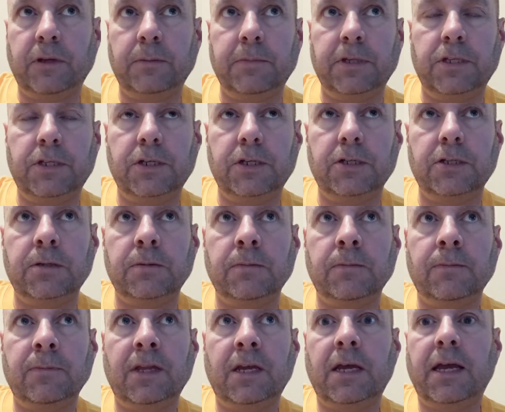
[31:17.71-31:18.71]
images,
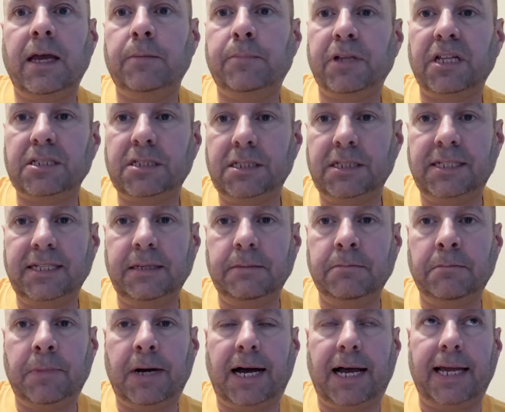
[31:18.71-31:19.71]
and plus
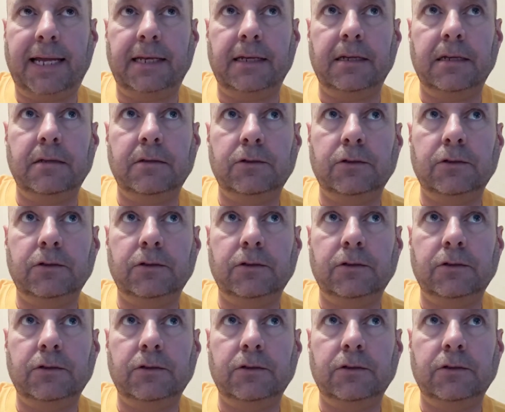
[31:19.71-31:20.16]
DeepMind.